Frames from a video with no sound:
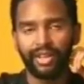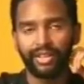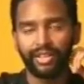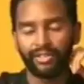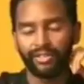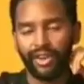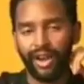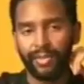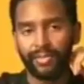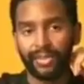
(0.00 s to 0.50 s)
in
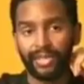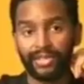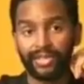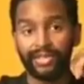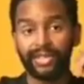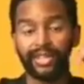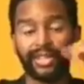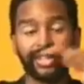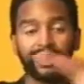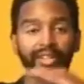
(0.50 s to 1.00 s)
the tropics.
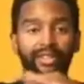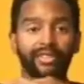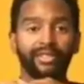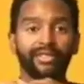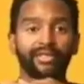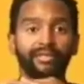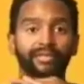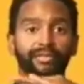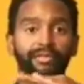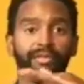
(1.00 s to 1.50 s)
And then it
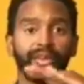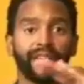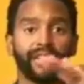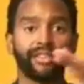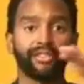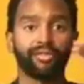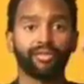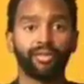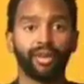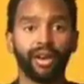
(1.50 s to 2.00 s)
made
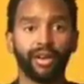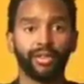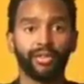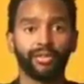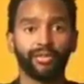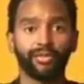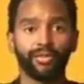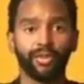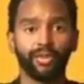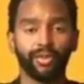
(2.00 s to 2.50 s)
its way
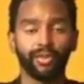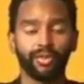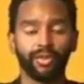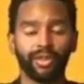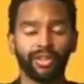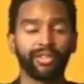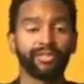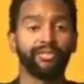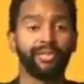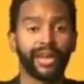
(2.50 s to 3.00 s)

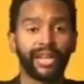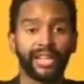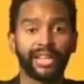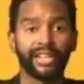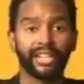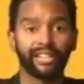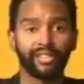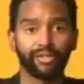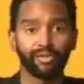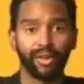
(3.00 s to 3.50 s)
through, it's
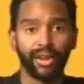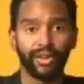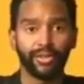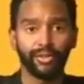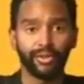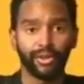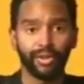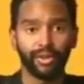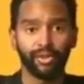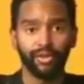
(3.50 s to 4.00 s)
making its way
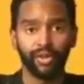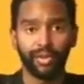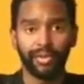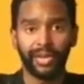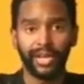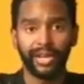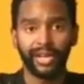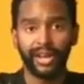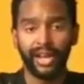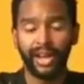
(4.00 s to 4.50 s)
through the
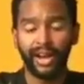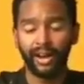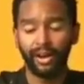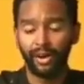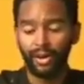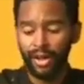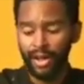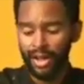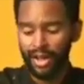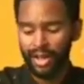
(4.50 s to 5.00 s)
Caribbean
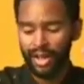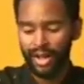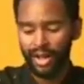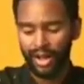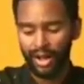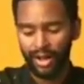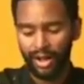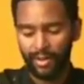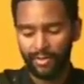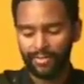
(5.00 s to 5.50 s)
now.
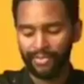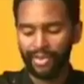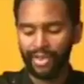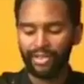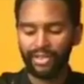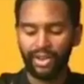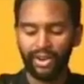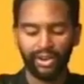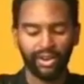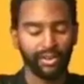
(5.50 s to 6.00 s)

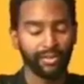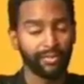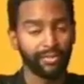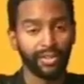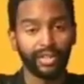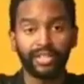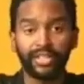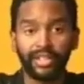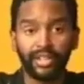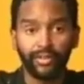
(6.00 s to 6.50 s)
There are
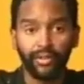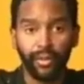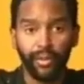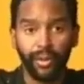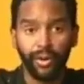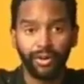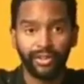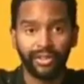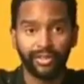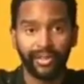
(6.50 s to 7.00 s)
conflicting
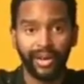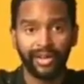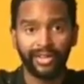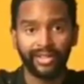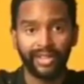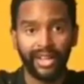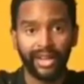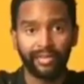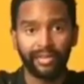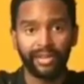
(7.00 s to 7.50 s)
reports
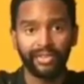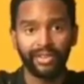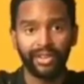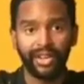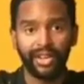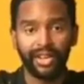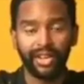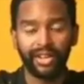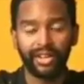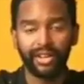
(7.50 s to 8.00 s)
about damage
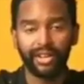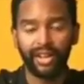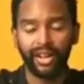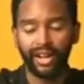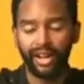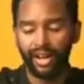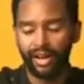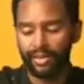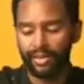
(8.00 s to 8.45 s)
in